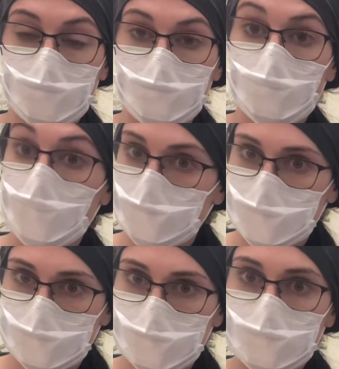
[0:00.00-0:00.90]
white blood
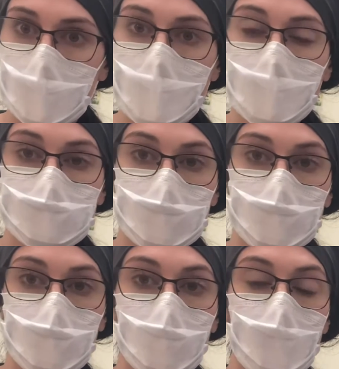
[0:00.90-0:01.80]
cells.
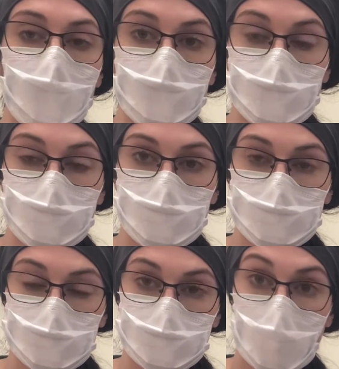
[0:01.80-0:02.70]
So you
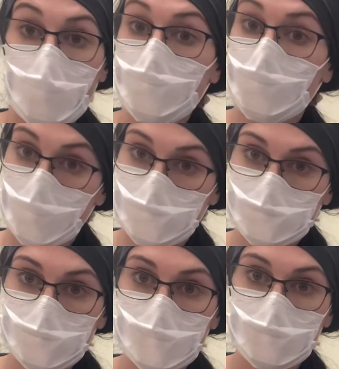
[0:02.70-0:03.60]
count 100
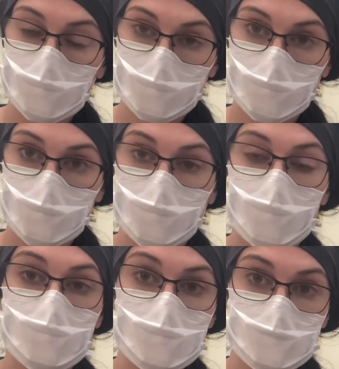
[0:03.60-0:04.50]
and you record what
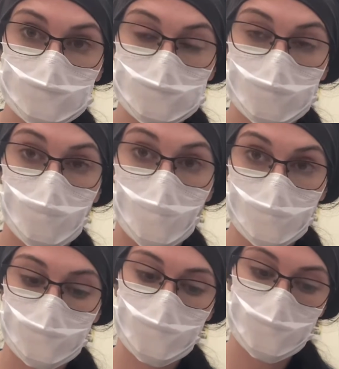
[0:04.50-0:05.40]
each one of
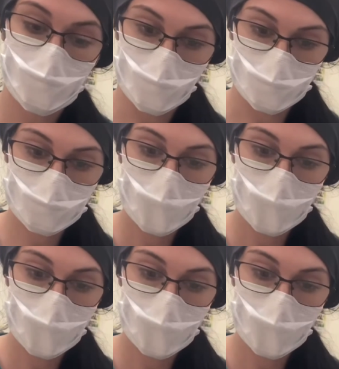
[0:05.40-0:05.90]
them are.